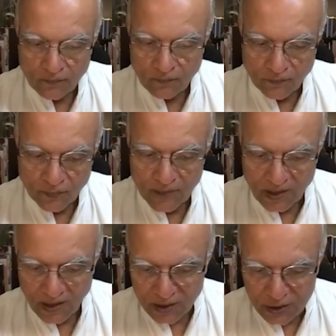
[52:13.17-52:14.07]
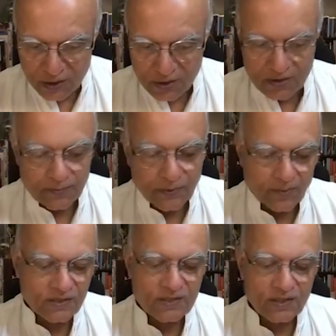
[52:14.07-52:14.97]
for me, Asian
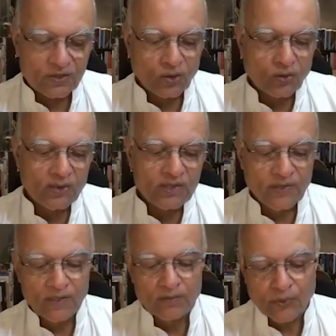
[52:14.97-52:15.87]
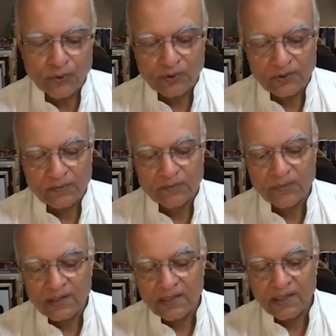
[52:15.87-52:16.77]
diplomacy has always been important.
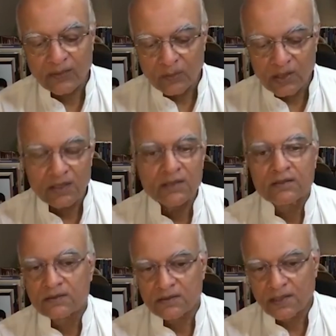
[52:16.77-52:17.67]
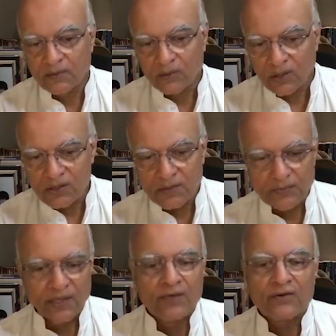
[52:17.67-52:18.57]
But there was a
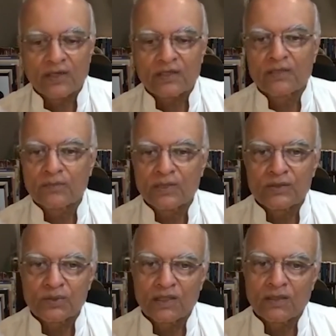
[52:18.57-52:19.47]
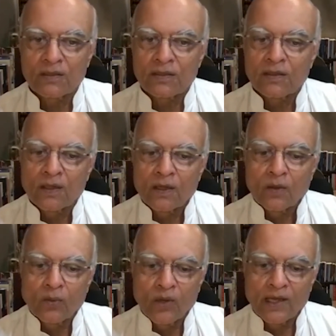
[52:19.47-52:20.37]
period in between
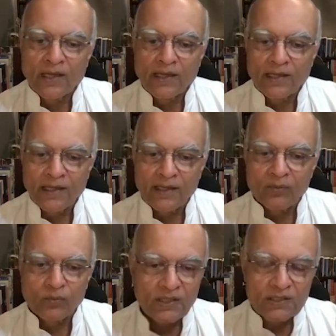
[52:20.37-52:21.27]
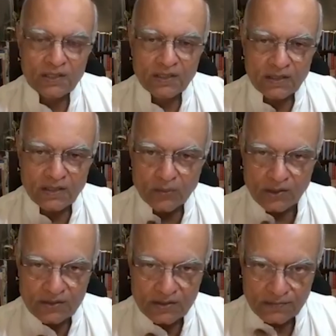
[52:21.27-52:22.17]
where, A, we turned
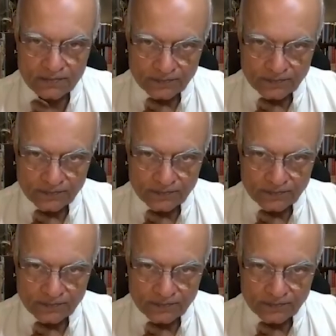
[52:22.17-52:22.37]
inwards.